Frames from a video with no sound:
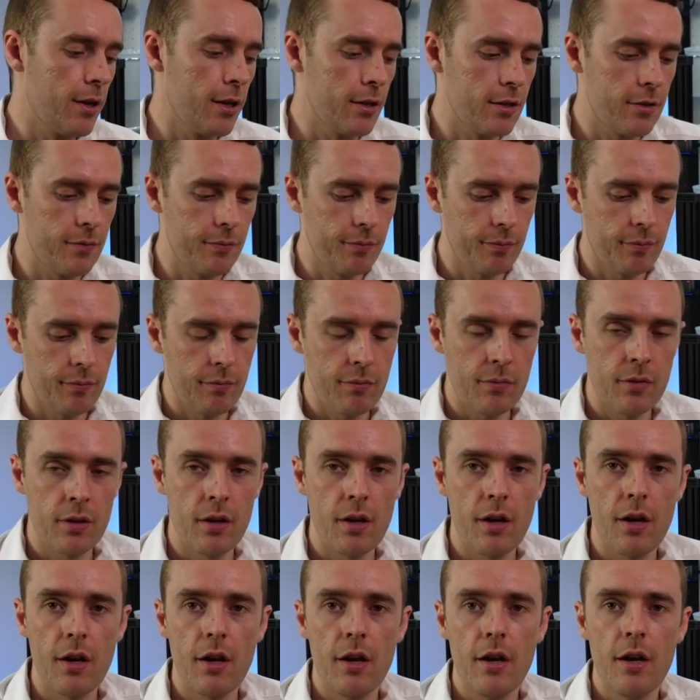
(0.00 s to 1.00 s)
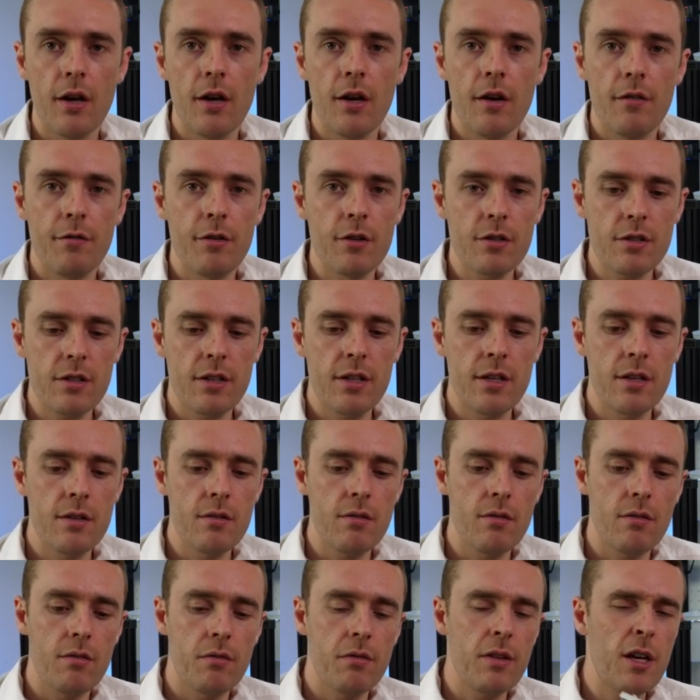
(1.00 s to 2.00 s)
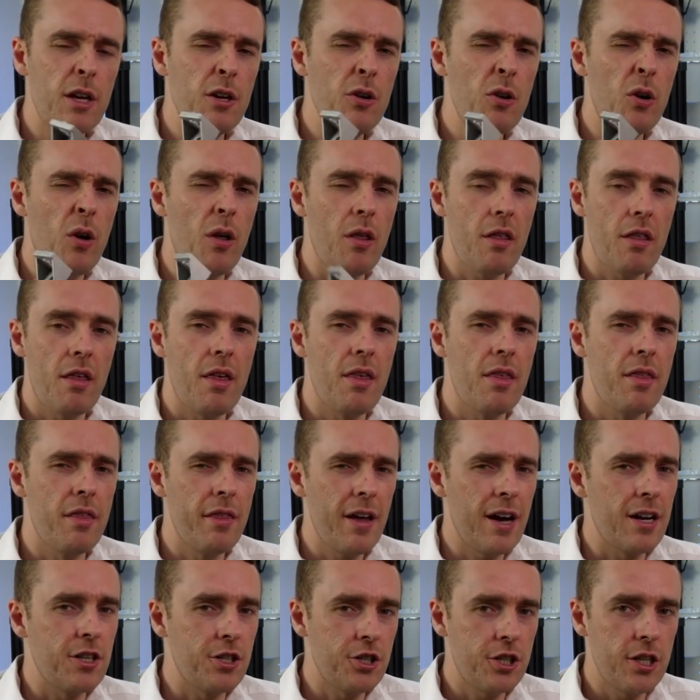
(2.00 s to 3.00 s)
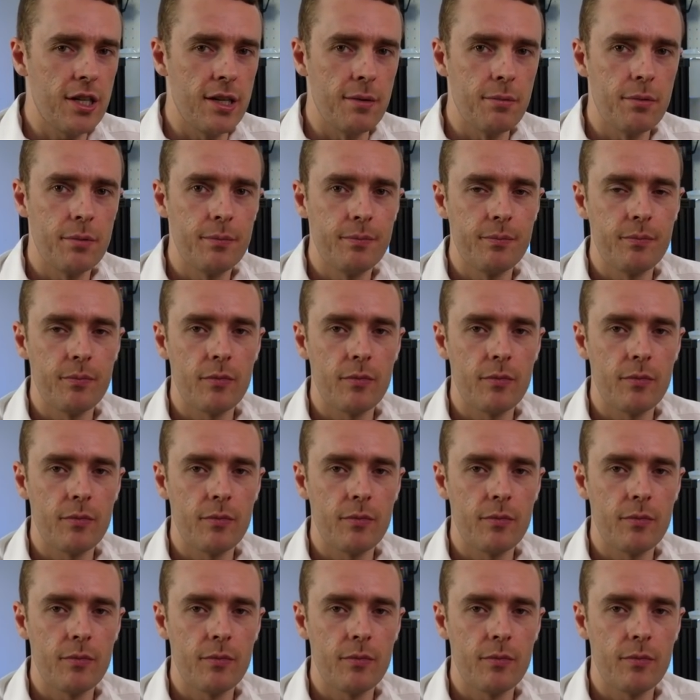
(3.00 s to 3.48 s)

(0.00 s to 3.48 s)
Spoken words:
this. Firstly, they're not that cheap.